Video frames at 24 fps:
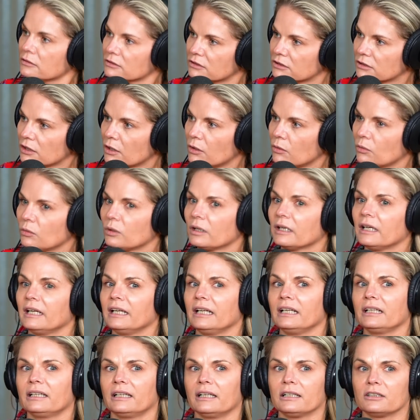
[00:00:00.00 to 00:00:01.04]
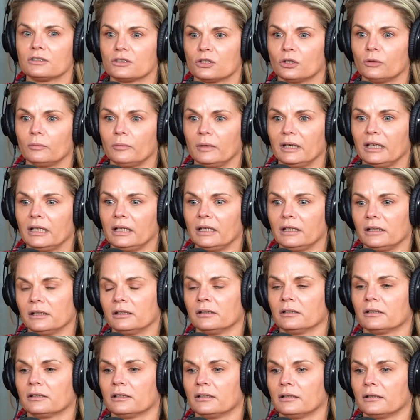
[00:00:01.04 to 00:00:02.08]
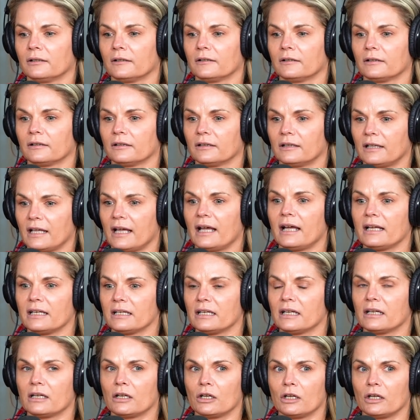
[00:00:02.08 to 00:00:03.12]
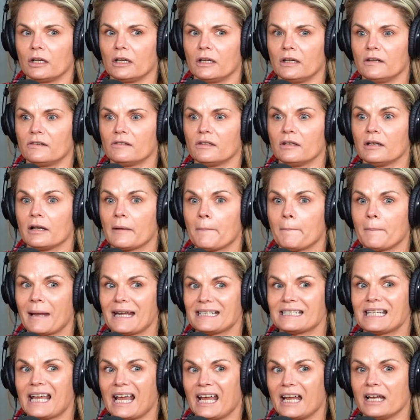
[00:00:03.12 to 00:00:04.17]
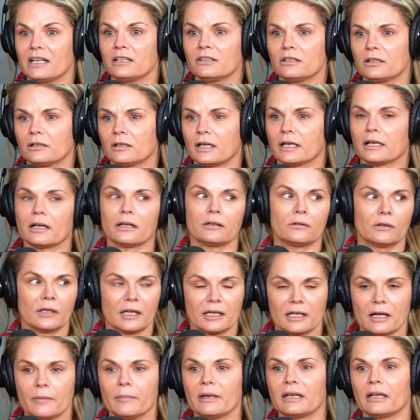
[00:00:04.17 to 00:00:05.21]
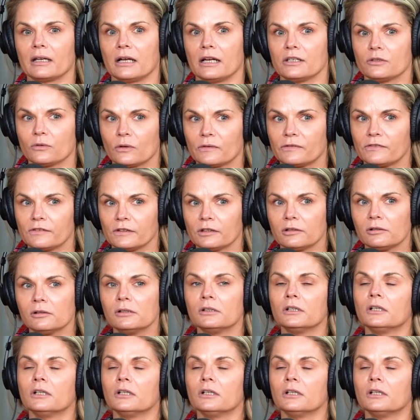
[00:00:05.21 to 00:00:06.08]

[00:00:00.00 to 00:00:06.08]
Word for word: So anything to me that isn't maintained, like they come in and I do a fill,